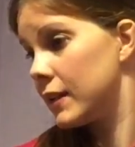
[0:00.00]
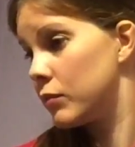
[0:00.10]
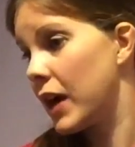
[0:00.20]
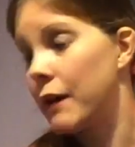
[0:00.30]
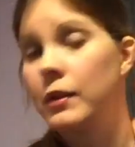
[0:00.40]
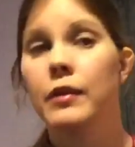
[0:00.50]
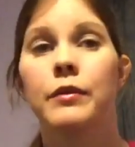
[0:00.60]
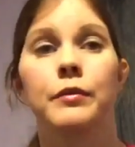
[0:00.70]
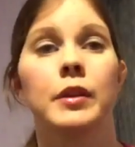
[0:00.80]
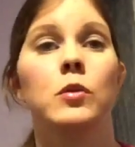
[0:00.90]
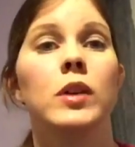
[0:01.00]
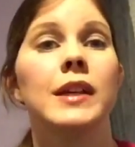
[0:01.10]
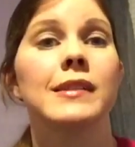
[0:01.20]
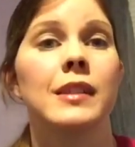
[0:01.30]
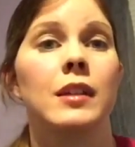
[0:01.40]
probably 3
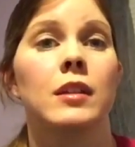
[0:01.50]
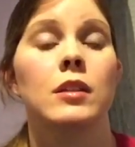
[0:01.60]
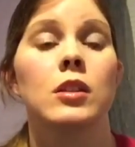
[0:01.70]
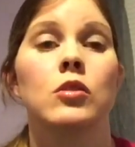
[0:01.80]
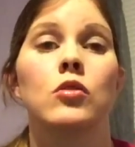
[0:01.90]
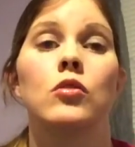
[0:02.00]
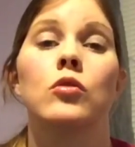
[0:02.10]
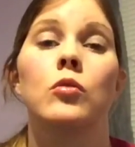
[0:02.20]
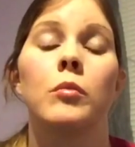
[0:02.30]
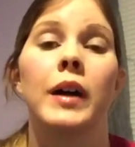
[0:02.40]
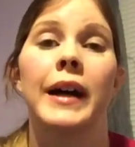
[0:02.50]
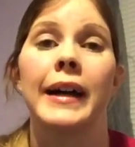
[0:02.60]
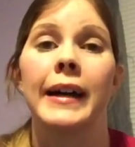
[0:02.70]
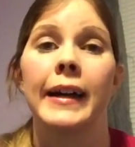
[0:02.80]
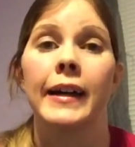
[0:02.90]
weeks into
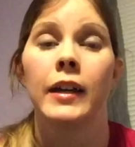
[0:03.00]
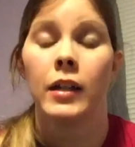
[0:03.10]
my